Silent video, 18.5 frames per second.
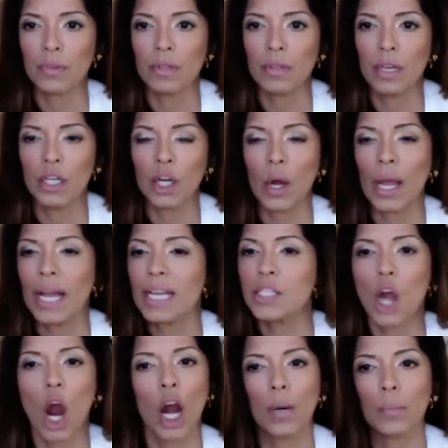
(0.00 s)
You know,
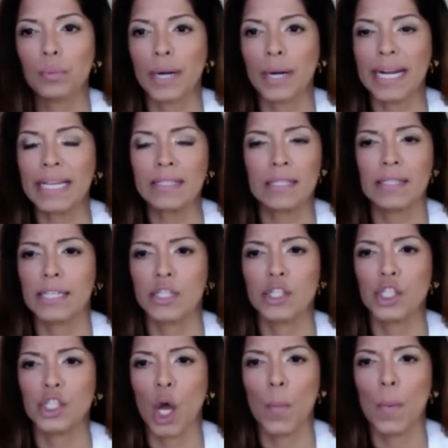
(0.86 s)
His heart breaks to see
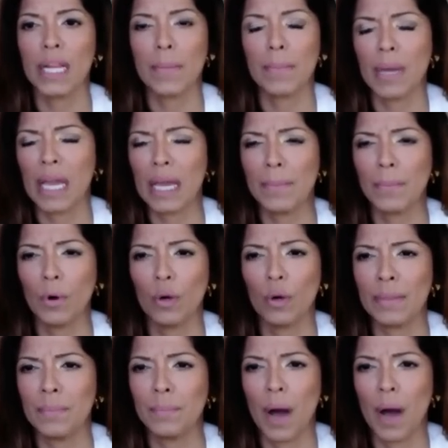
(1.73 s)
so many people
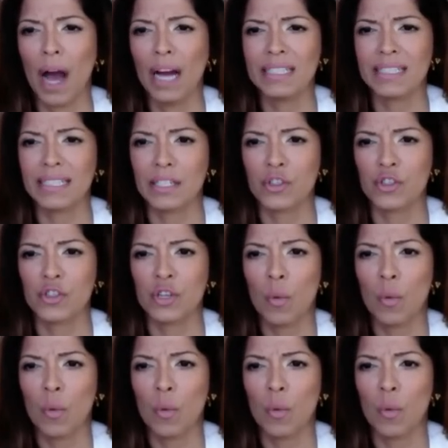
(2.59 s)
in bondage,